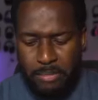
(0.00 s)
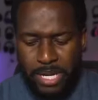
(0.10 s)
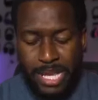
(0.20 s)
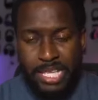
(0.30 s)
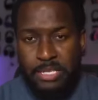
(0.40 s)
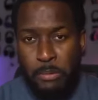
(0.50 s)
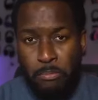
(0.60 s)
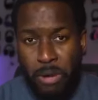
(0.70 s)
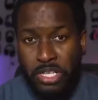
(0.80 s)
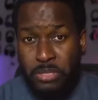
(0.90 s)
but it's a
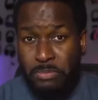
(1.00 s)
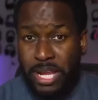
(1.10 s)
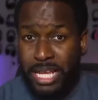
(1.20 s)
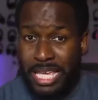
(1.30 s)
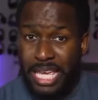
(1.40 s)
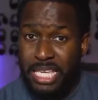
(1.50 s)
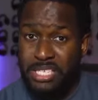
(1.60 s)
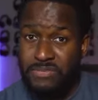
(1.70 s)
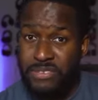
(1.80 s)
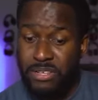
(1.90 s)
much better
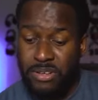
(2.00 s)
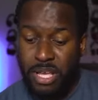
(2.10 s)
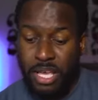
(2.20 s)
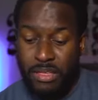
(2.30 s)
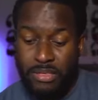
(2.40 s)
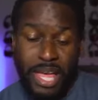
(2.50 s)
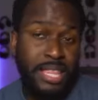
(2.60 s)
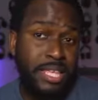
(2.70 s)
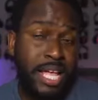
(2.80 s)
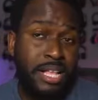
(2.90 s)
case feel
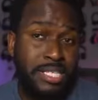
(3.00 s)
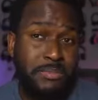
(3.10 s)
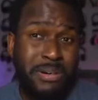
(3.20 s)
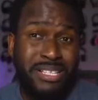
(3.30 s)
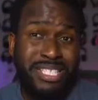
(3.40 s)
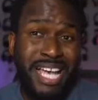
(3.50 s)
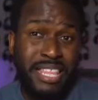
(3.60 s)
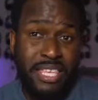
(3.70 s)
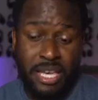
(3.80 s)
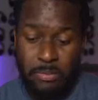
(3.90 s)
than the Galaxy Buds
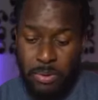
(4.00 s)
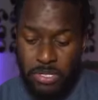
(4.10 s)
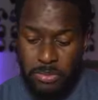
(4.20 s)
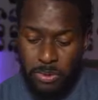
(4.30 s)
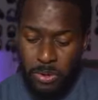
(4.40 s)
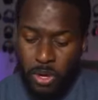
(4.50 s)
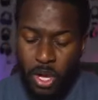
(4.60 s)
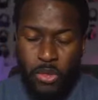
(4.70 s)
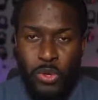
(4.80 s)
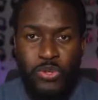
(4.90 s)
and the AirPods Pro.
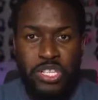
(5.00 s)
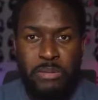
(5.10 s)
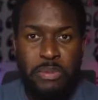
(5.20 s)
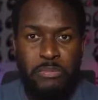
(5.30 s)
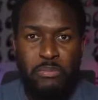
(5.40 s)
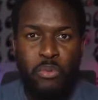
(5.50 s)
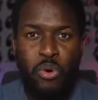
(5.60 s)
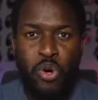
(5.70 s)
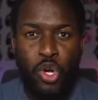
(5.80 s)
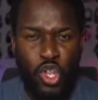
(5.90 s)
Those are a little bit
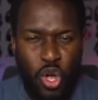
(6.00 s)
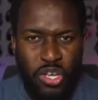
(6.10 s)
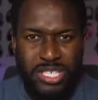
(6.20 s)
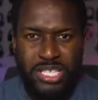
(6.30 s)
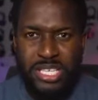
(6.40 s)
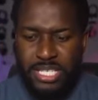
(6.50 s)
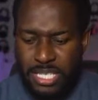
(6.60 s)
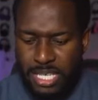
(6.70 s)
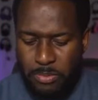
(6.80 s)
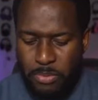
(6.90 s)
more glossy and
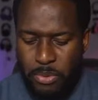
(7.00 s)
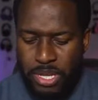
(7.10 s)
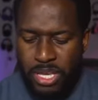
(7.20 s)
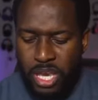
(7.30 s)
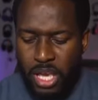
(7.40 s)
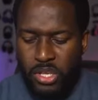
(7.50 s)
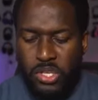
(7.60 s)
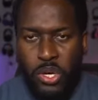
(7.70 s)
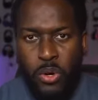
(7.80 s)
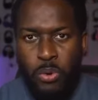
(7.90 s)
slippery,
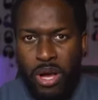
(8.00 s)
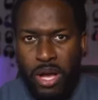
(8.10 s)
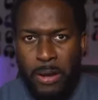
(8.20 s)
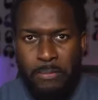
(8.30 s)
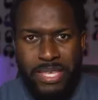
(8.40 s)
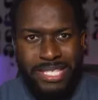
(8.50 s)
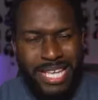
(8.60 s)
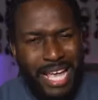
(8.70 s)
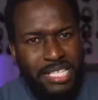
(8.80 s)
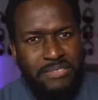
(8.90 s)
so they
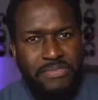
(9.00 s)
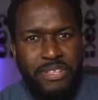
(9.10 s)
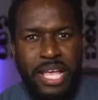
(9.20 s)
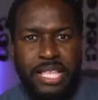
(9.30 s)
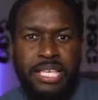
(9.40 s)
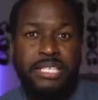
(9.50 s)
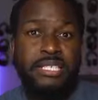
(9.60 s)
tend to feel like they can